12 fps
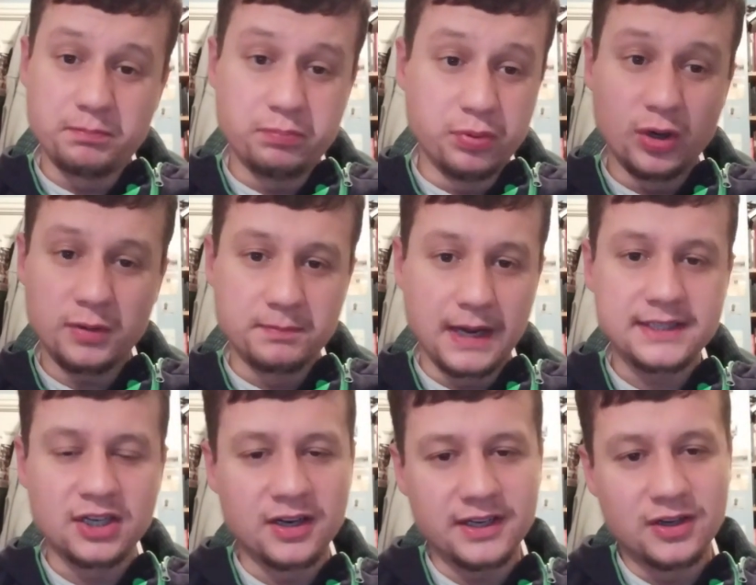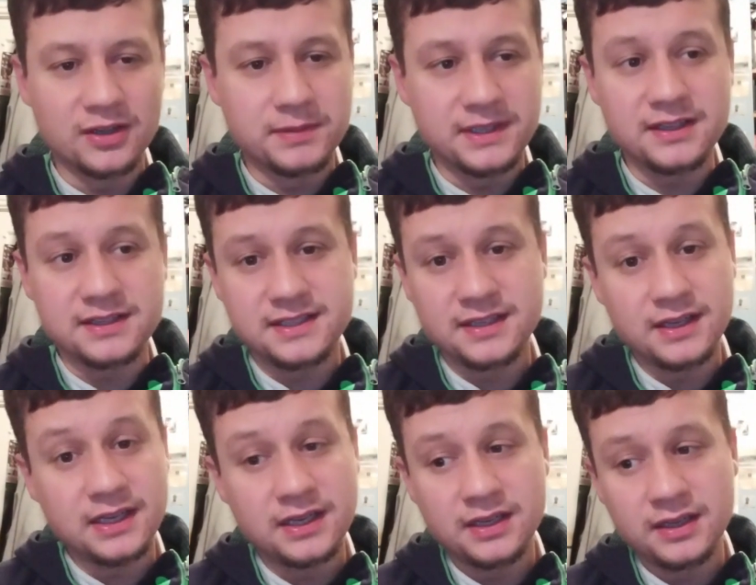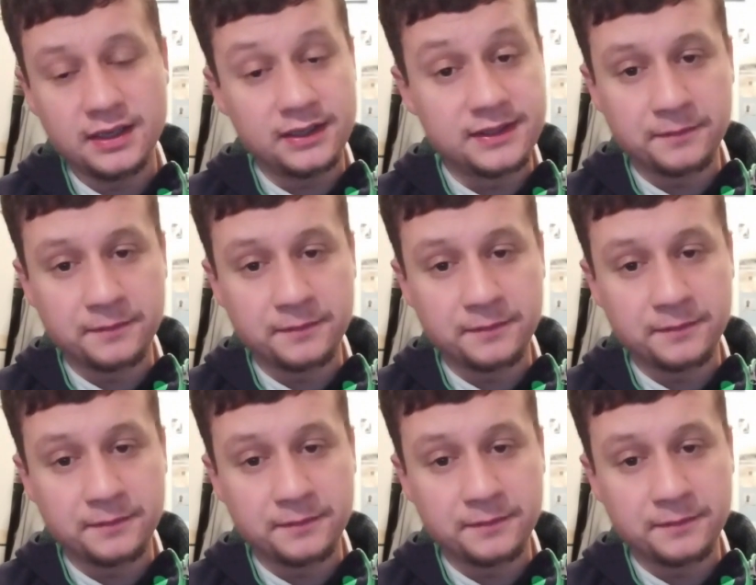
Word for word: brought Target on because he